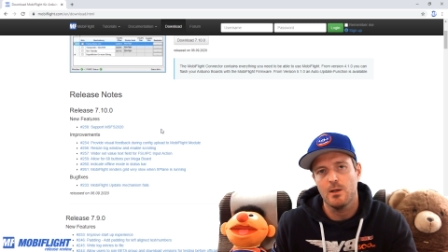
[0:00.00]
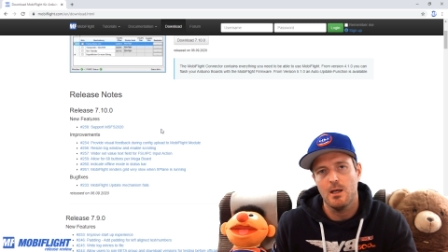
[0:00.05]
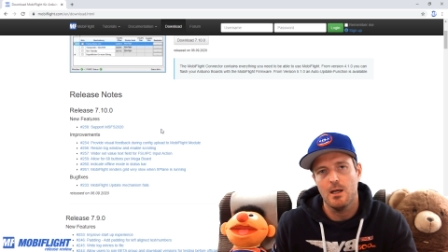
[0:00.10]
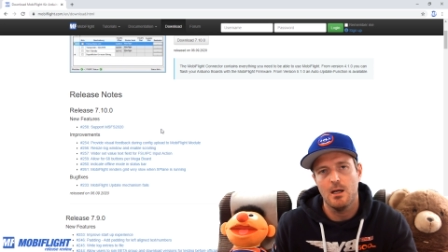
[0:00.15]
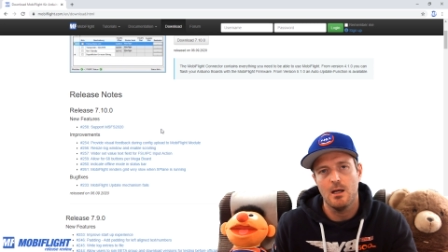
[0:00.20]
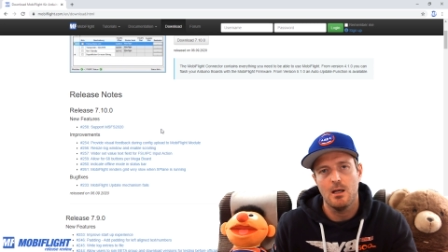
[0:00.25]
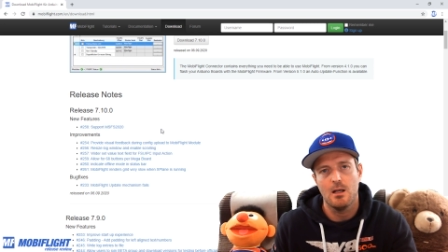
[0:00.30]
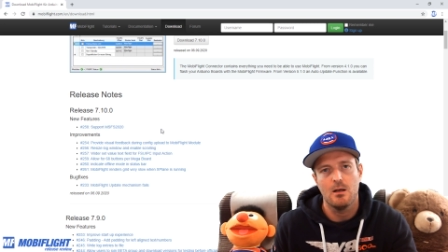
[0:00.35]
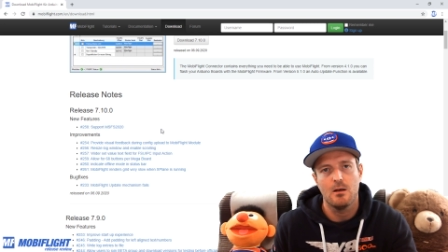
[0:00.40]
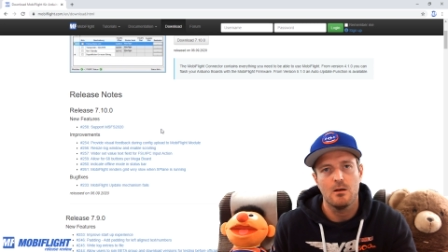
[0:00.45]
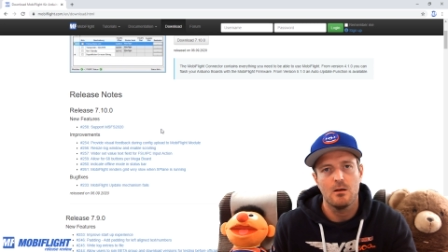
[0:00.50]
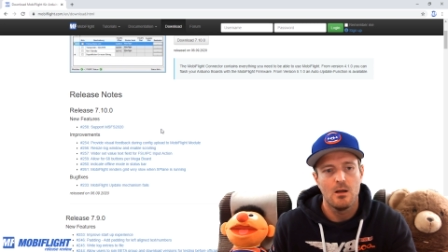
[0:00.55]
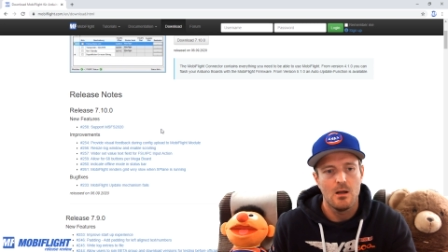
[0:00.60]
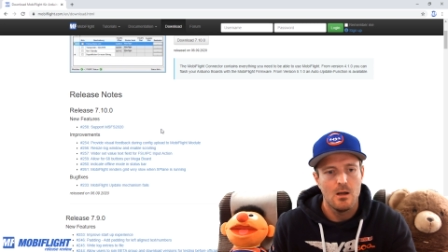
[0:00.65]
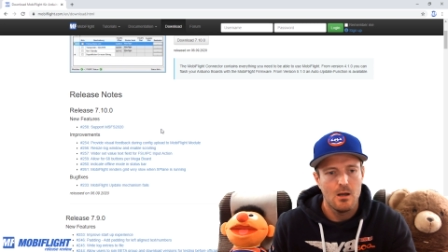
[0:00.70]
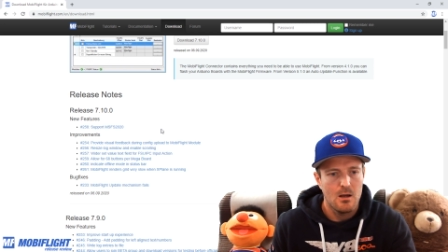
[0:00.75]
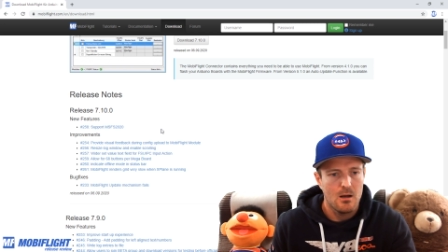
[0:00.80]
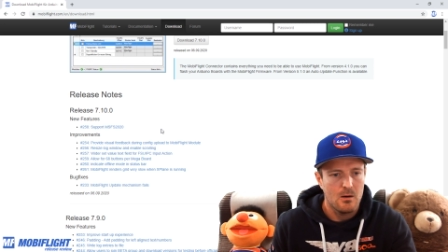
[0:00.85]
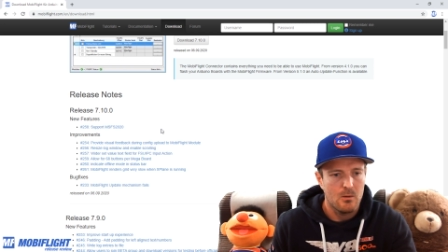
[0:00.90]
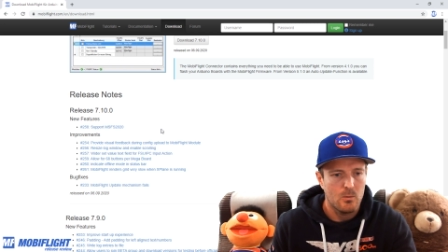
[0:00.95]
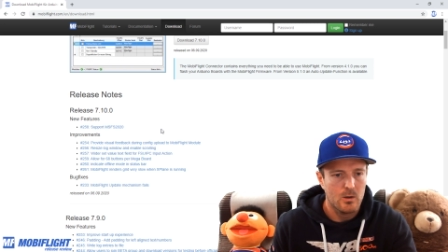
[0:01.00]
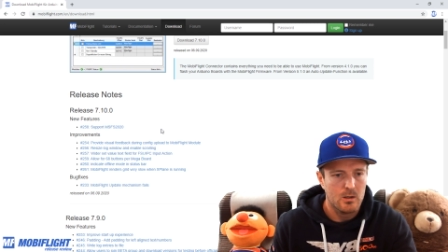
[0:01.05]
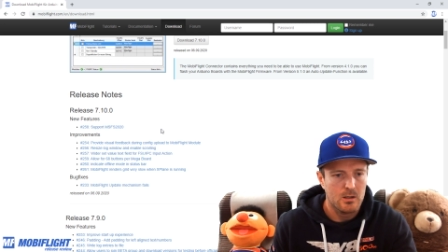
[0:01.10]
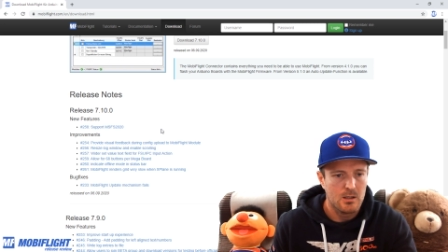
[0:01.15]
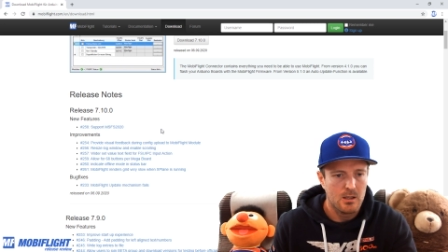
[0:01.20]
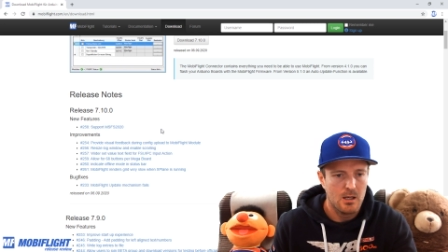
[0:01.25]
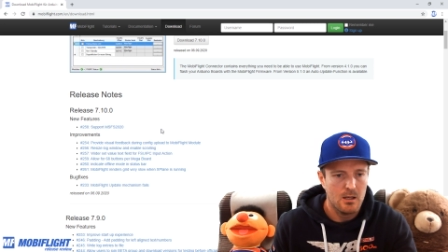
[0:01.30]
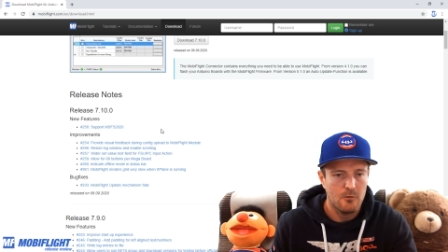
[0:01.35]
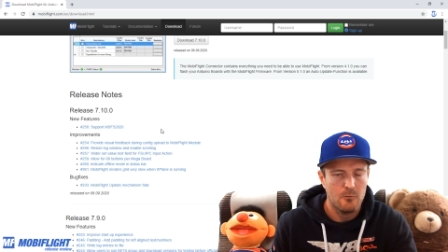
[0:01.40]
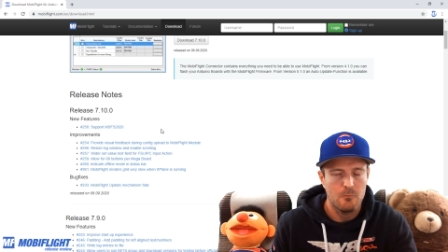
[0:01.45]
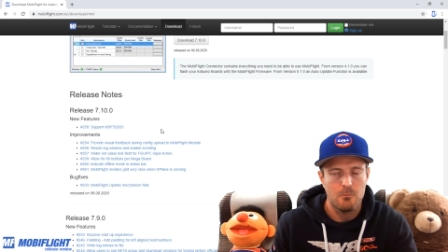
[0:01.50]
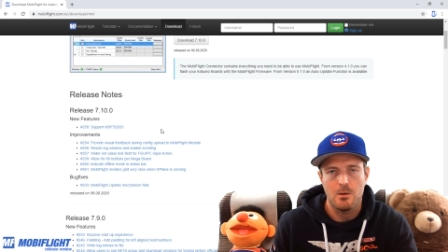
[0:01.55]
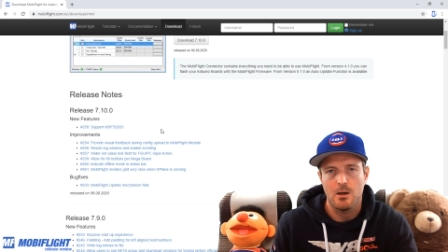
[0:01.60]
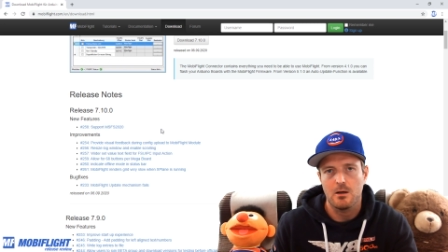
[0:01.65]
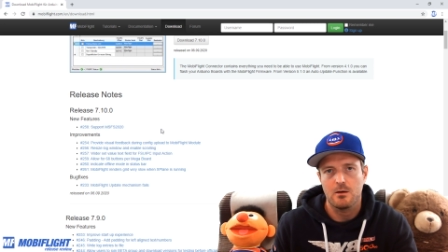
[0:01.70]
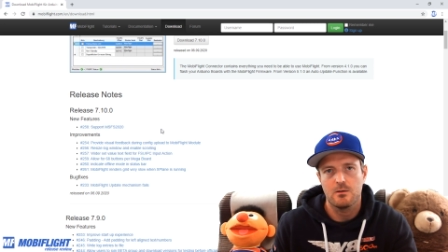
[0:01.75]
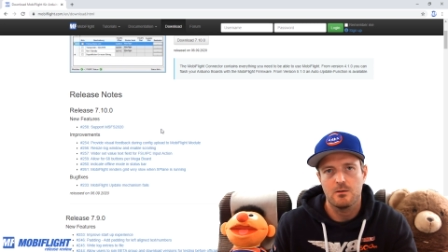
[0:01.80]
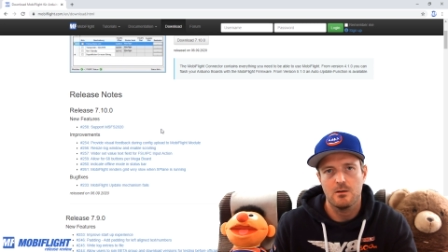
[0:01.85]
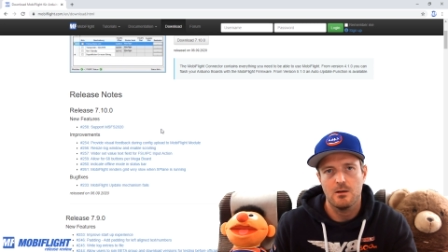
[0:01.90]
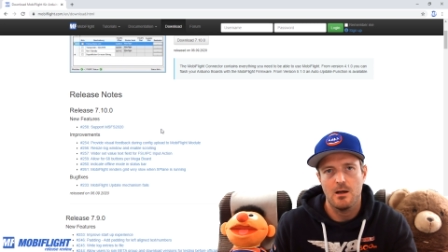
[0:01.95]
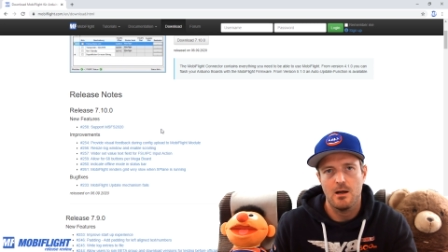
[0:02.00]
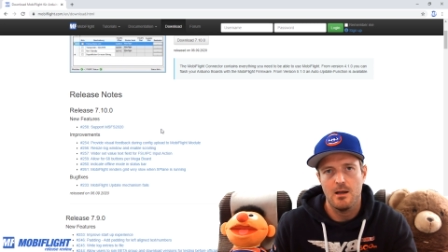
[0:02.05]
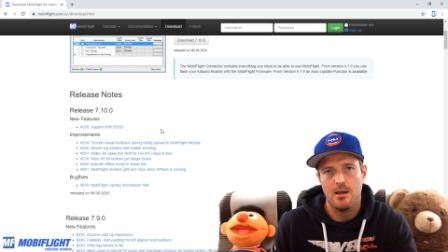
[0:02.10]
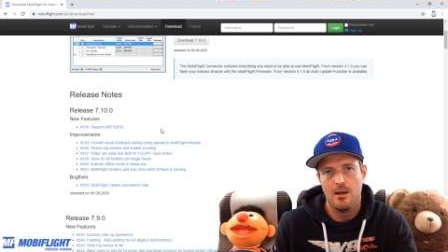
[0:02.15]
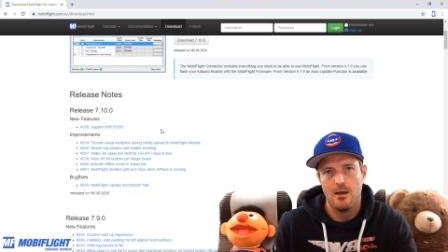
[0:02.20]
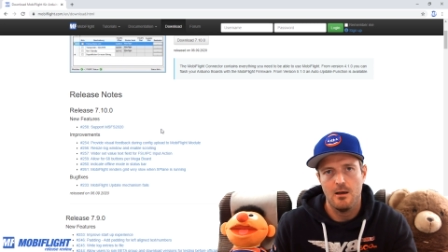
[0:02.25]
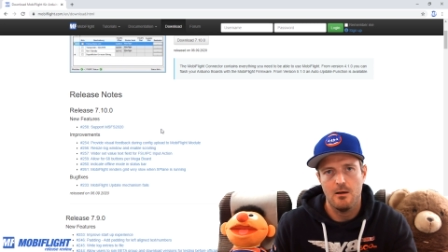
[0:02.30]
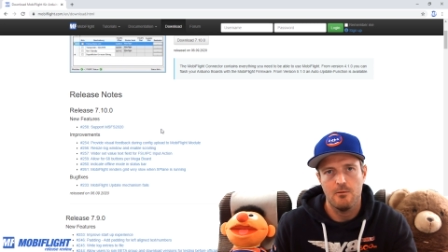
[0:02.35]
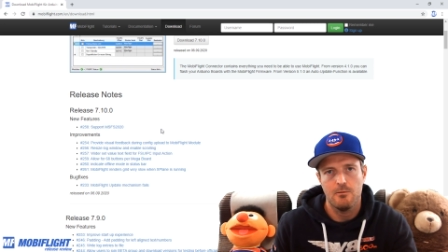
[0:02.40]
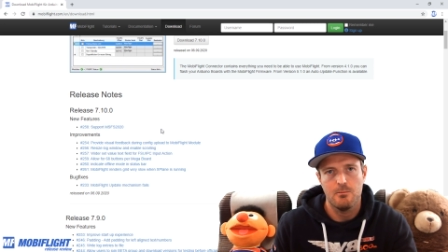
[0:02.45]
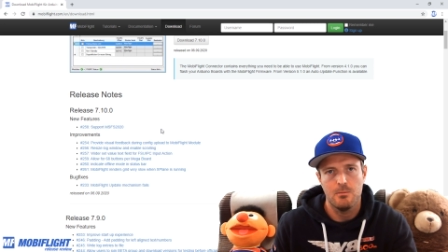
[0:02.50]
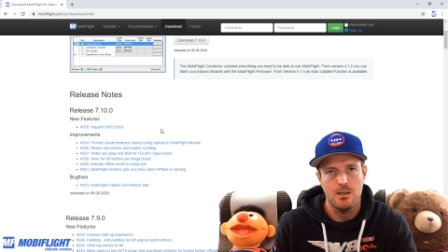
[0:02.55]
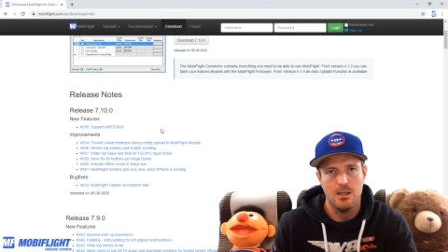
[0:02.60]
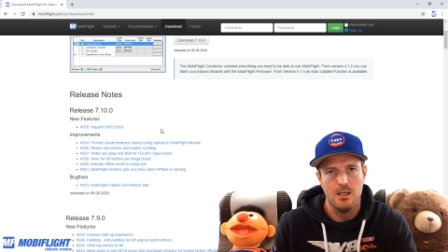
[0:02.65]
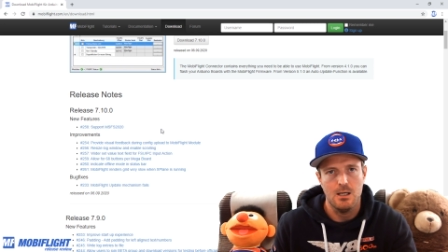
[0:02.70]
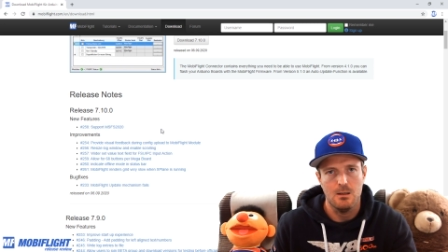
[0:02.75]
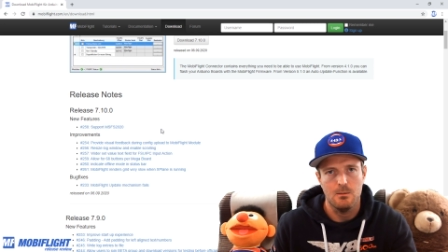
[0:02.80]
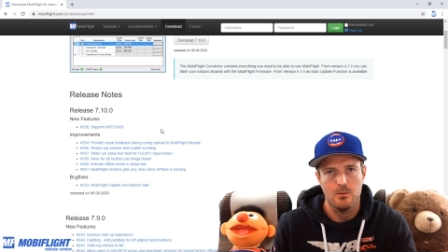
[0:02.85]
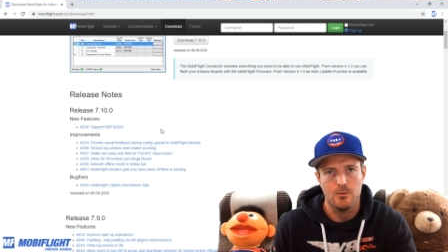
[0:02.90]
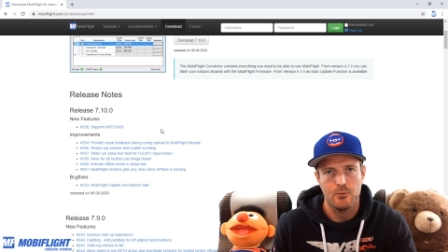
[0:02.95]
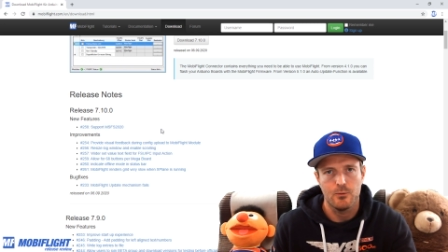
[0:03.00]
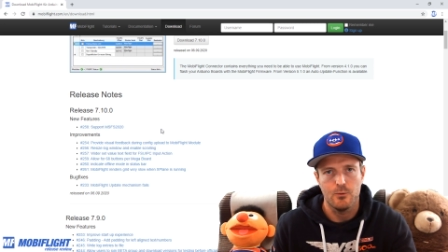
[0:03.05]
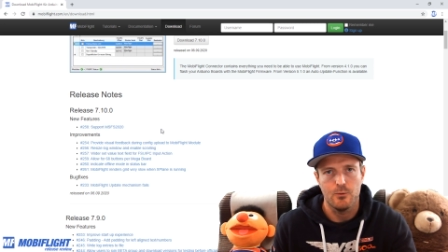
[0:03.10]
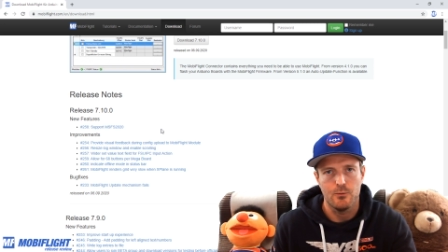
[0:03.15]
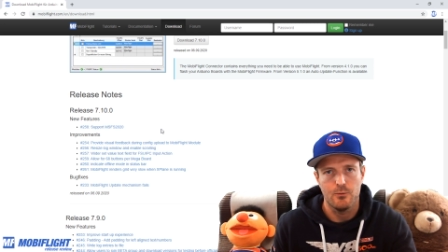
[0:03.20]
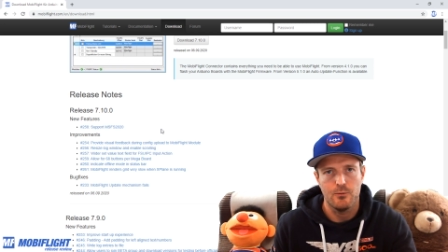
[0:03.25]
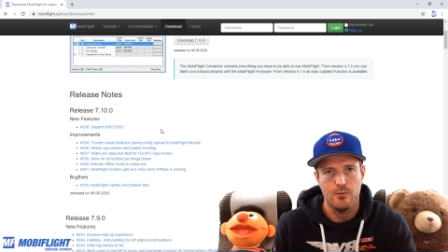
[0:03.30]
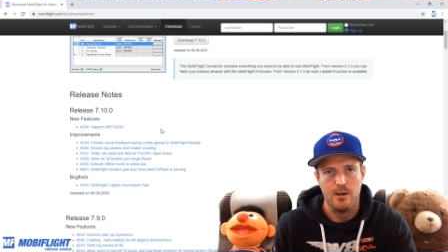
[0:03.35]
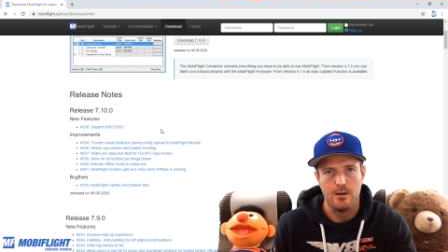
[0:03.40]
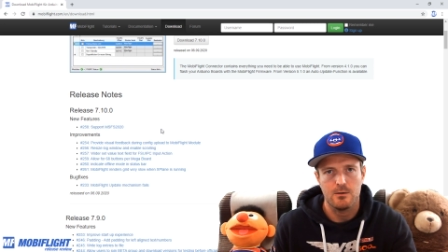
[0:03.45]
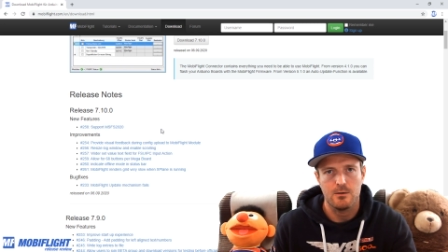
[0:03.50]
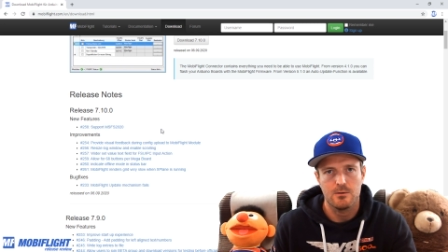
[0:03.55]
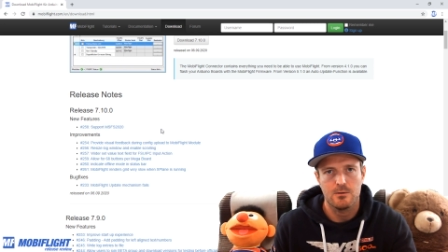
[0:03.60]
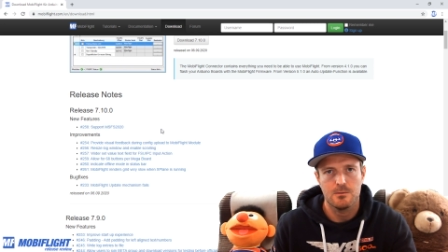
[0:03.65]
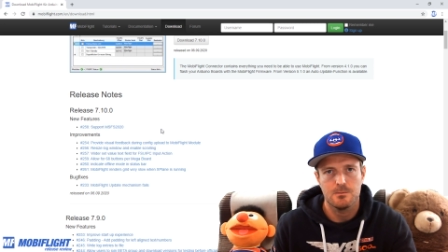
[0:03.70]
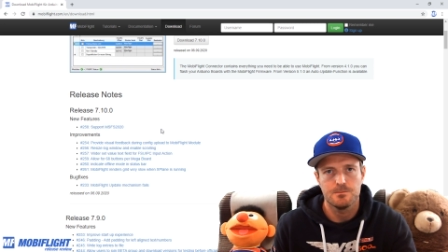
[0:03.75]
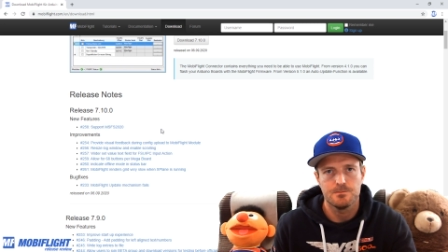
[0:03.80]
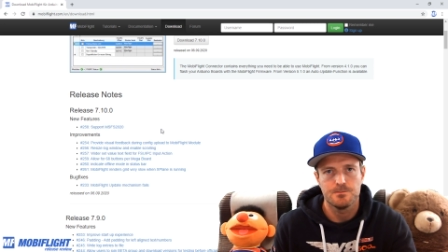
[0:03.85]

and what kind of bugs I have been able to fix.